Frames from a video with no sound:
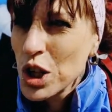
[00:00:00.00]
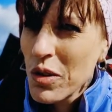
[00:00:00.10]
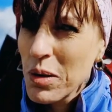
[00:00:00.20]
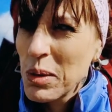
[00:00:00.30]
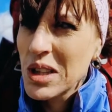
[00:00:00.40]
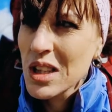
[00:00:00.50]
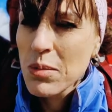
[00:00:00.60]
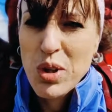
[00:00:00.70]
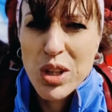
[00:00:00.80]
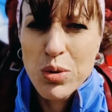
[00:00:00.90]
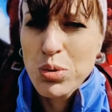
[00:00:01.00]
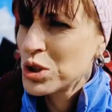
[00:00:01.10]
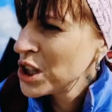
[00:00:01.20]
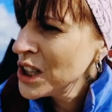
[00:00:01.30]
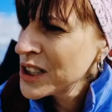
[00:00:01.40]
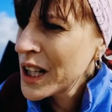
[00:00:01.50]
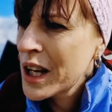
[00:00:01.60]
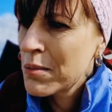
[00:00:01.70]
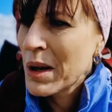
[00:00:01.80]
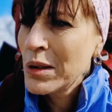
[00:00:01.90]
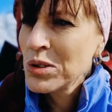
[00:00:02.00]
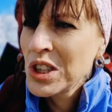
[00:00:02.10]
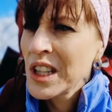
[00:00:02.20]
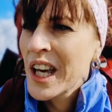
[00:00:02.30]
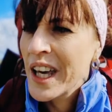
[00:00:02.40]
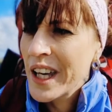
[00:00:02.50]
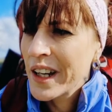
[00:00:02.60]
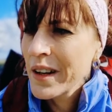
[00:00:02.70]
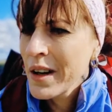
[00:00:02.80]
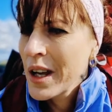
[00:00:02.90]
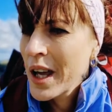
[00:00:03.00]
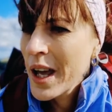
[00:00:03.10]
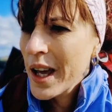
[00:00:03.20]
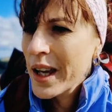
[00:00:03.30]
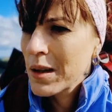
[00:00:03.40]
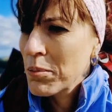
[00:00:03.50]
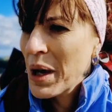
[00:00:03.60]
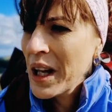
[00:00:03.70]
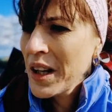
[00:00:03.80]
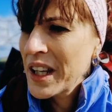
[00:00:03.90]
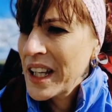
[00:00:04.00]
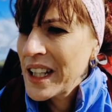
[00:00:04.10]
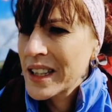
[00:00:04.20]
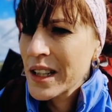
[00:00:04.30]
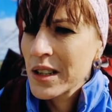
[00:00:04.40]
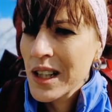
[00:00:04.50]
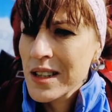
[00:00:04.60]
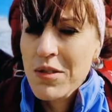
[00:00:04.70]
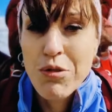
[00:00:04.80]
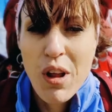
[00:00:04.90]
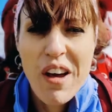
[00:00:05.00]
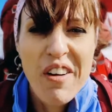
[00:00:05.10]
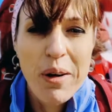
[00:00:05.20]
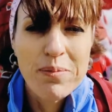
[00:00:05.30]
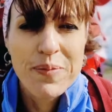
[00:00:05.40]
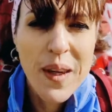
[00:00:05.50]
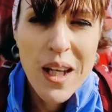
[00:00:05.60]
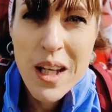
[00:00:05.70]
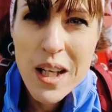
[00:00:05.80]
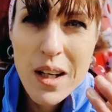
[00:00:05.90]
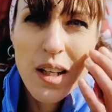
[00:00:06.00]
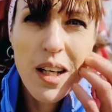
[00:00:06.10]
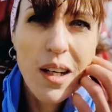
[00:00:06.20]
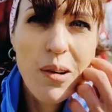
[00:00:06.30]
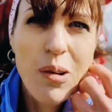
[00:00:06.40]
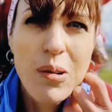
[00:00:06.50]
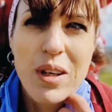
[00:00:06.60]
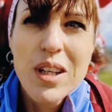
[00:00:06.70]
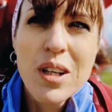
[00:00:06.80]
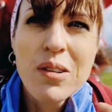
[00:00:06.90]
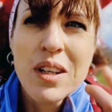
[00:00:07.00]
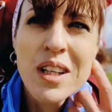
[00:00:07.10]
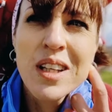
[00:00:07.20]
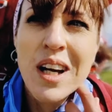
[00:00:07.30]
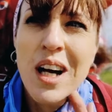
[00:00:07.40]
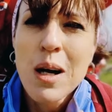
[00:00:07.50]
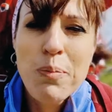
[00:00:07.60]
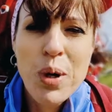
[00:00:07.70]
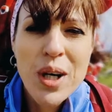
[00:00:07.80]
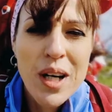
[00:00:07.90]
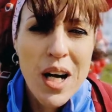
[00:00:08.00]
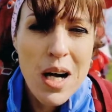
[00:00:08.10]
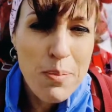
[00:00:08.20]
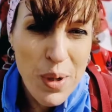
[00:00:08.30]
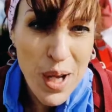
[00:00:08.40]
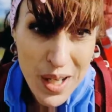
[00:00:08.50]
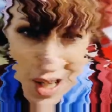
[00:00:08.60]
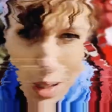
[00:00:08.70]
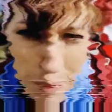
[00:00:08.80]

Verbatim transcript: we meet some red gooses and mountain hare and bell heather, that's a flower. Okay, we going up, up and up.